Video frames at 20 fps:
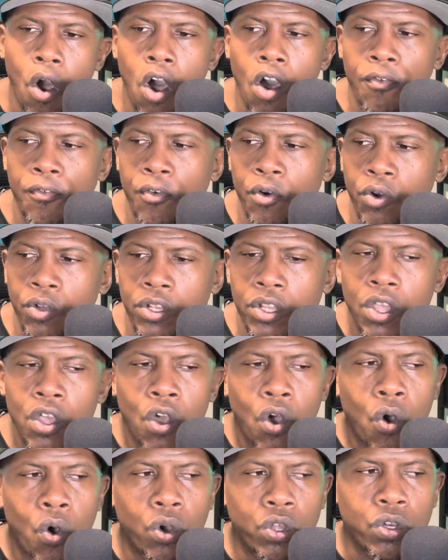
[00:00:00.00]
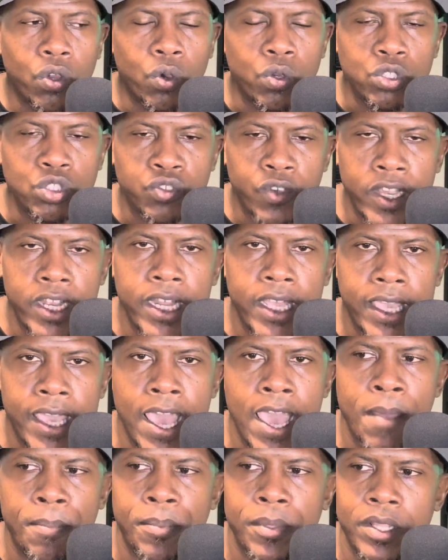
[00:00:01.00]
off on training
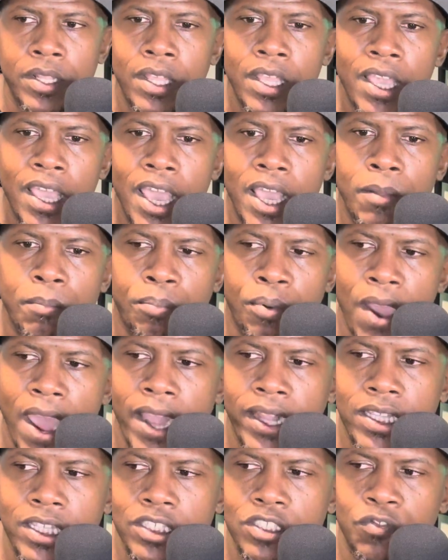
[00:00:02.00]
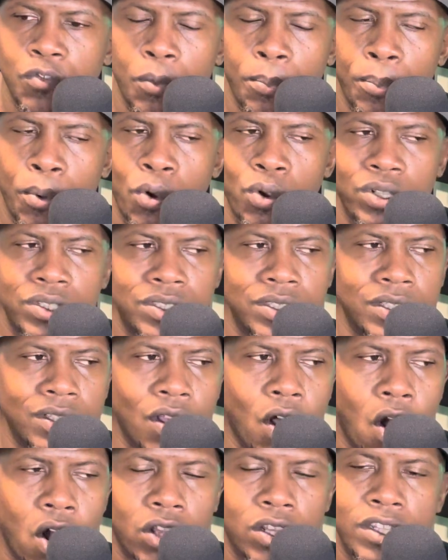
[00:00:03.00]
camp and practice reports and
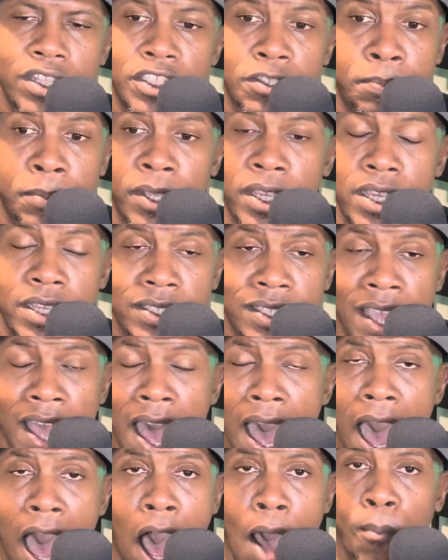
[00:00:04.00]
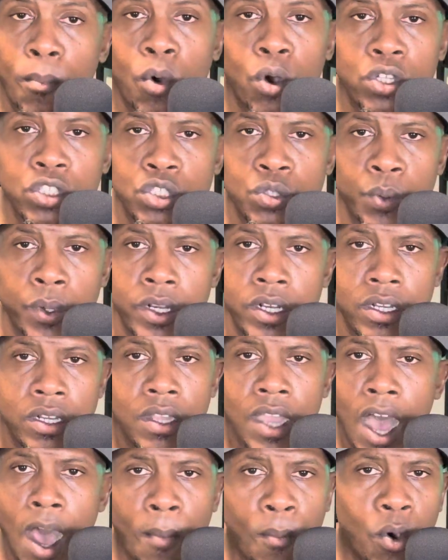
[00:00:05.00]
all of this because I'm on Twitter,
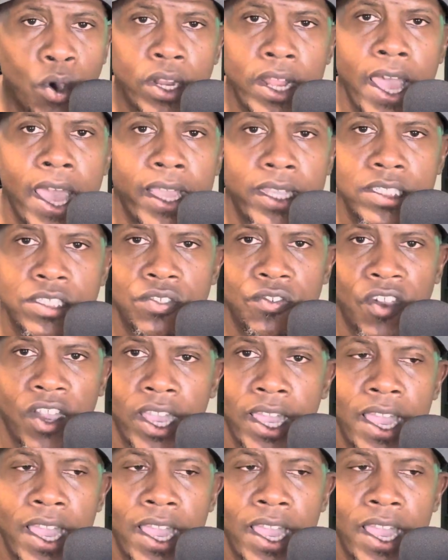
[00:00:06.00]
I'm on X, right?